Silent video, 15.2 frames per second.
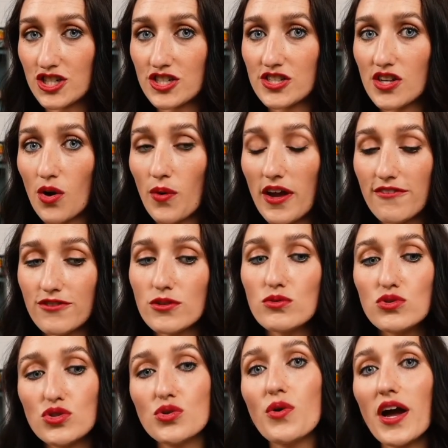So if you
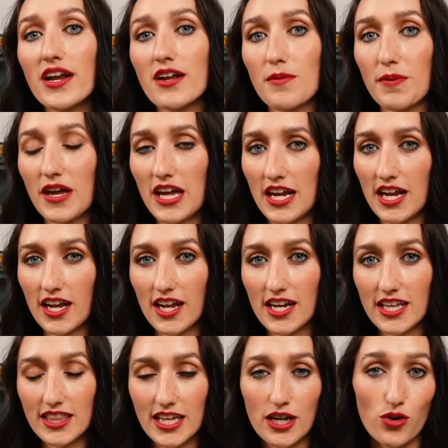do end up hitting
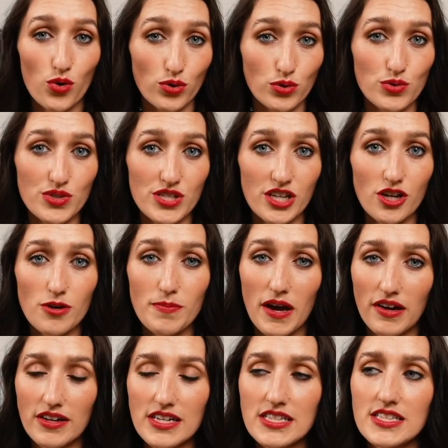anything or losing your
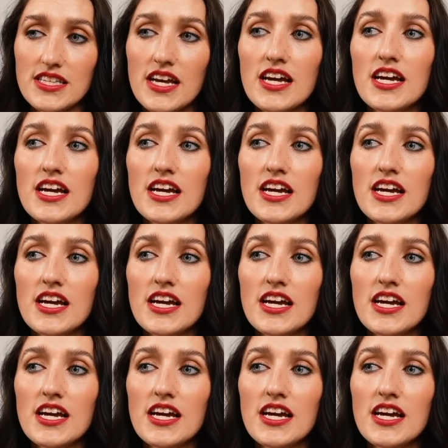balance,